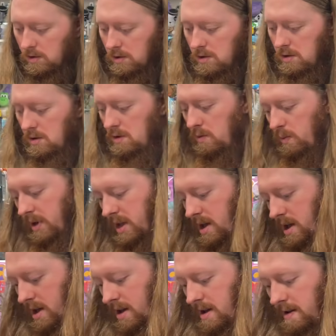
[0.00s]
Yeah. We
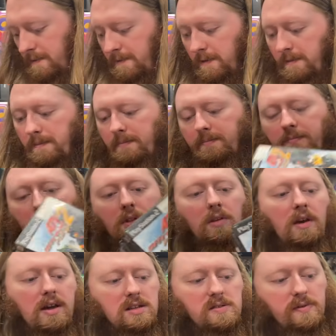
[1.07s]
have
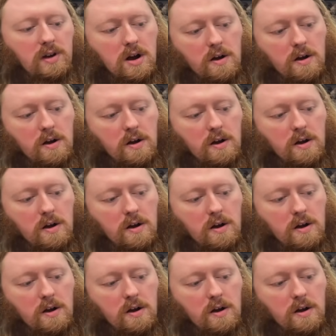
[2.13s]
ATV